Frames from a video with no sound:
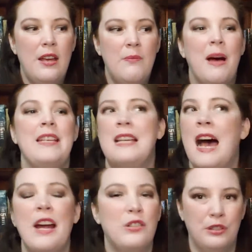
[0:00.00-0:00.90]
my
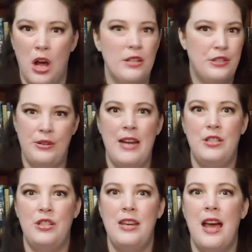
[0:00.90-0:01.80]
entire launch
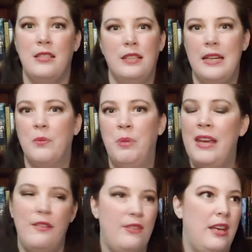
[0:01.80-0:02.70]
strategy had to like
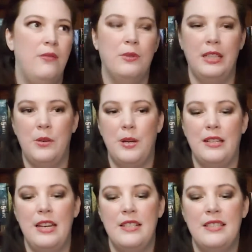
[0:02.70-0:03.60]
pivot really
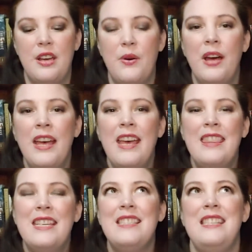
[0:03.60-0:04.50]
quickly. So
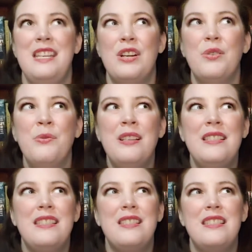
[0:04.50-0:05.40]
this year
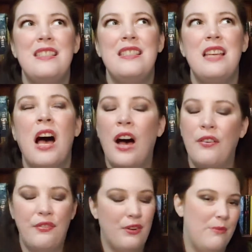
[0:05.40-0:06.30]
was
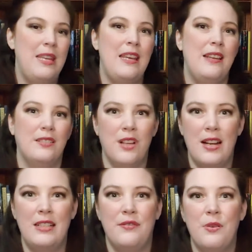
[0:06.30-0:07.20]
tough for me in a lot
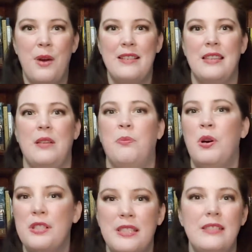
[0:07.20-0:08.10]
of different ways, like
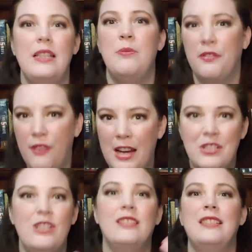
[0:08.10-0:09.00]
personally,
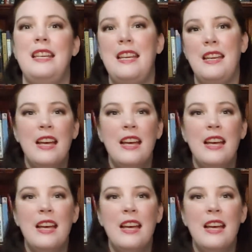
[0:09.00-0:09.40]
professionally,